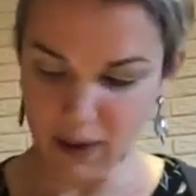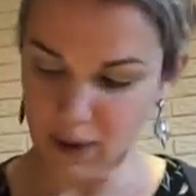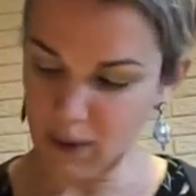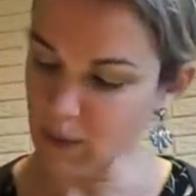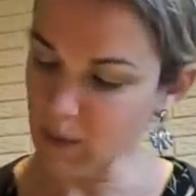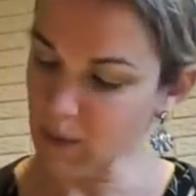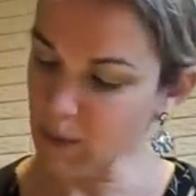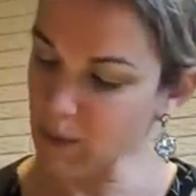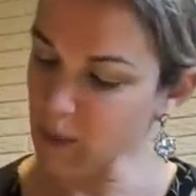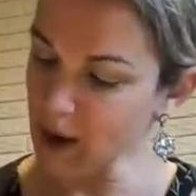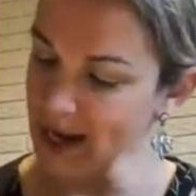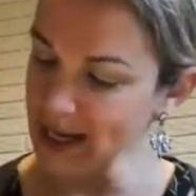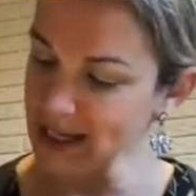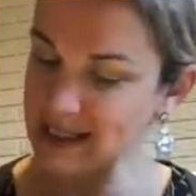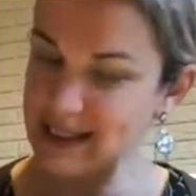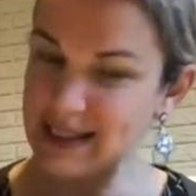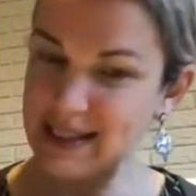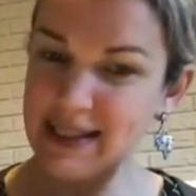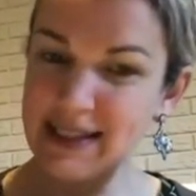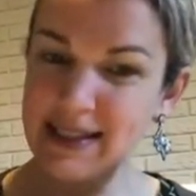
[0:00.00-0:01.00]

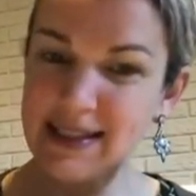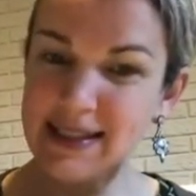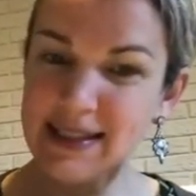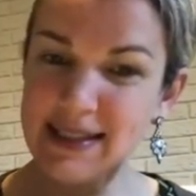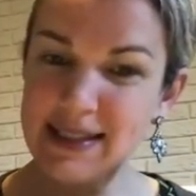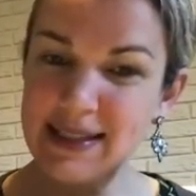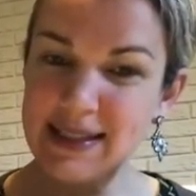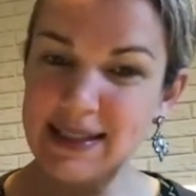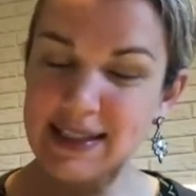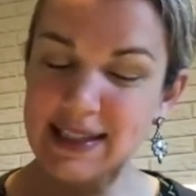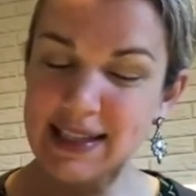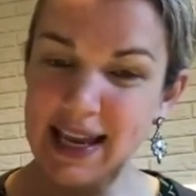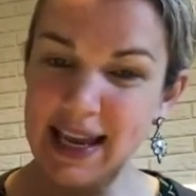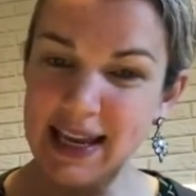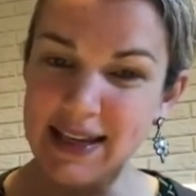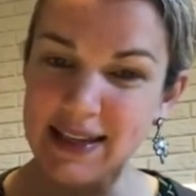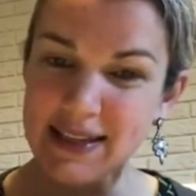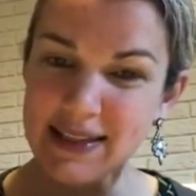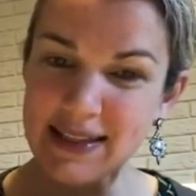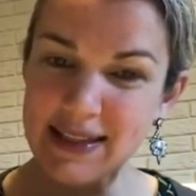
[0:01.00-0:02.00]
White
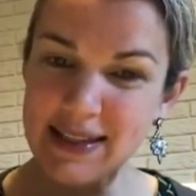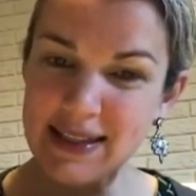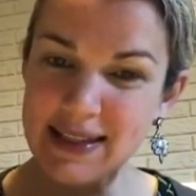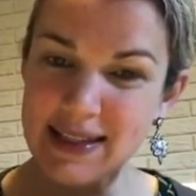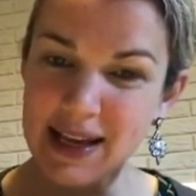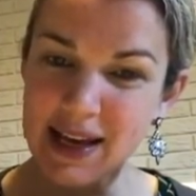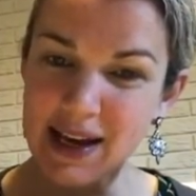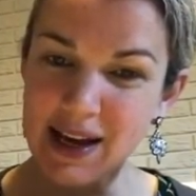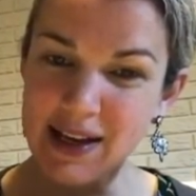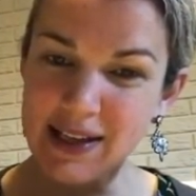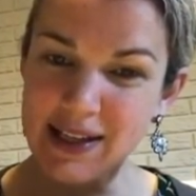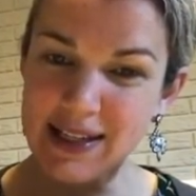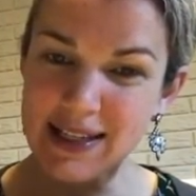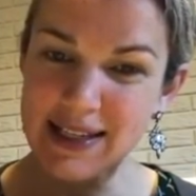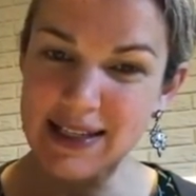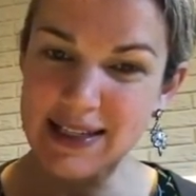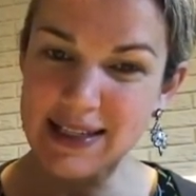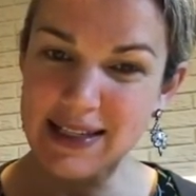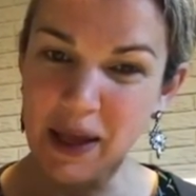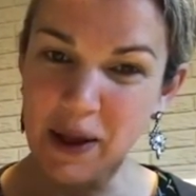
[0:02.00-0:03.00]
sails on a
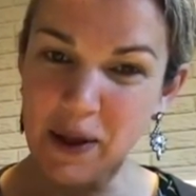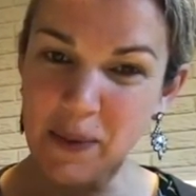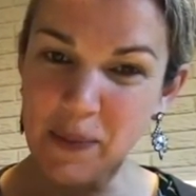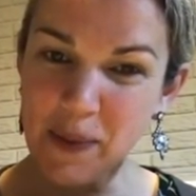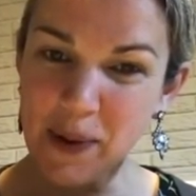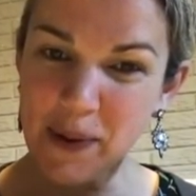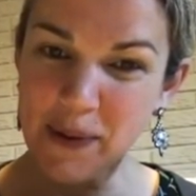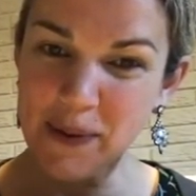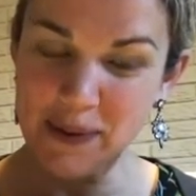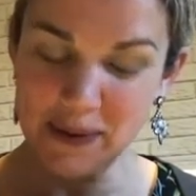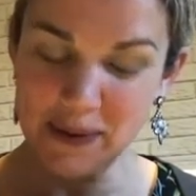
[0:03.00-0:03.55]
sailboat.